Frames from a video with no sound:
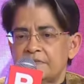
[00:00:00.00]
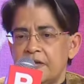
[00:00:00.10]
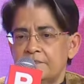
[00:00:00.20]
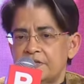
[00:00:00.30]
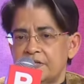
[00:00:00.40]

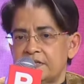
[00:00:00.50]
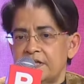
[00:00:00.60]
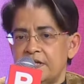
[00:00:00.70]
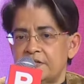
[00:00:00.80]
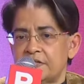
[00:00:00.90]
subjects,
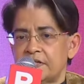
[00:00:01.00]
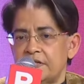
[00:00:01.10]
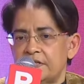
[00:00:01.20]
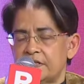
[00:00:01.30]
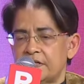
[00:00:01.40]
it's a,
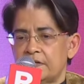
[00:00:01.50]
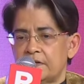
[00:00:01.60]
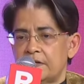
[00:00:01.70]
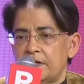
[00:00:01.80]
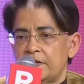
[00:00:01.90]
it's
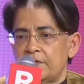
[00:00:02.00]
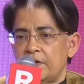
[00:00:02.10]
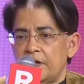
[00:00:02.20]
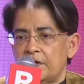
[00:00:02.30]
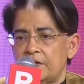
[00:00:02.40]
a,
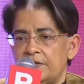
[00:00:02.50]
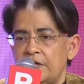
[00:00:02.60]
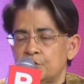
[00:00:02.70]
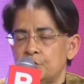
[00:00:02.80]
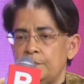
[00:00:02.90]
uh, they
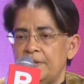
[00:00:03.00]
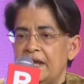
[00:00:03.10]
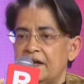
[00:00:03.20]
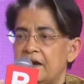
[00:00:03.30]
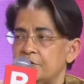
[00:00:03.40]
should be
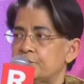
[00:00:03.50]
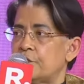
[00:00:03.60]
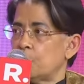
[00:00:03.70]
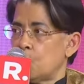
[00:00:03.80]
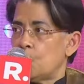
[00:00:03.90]
encouraged
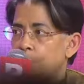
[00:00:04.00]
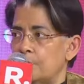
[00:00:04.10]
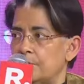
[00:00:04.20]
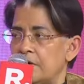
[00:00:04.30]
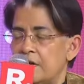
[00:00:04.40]
from home